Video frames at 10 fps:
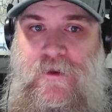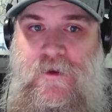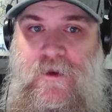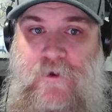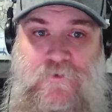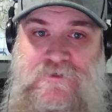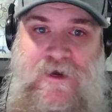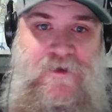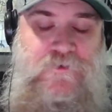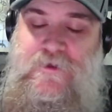And I was
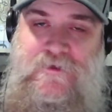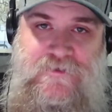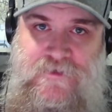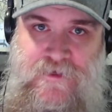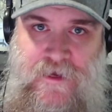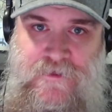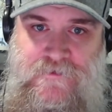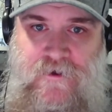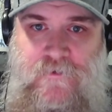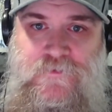not doing this to
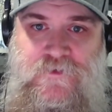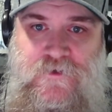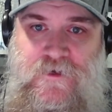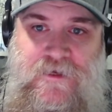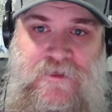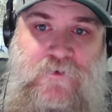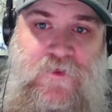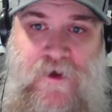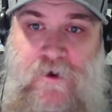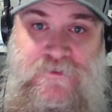gain subs or to get to a
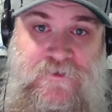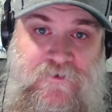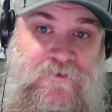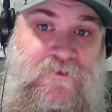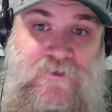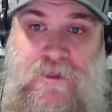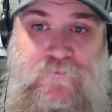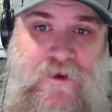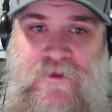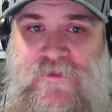thousand or to
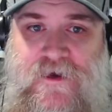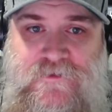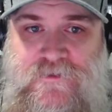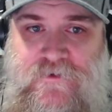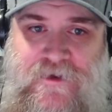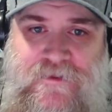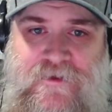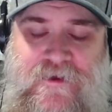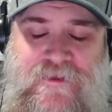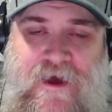celebrate a thousand or
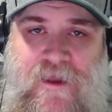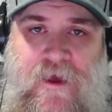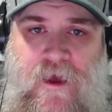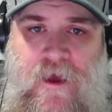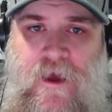anything like that.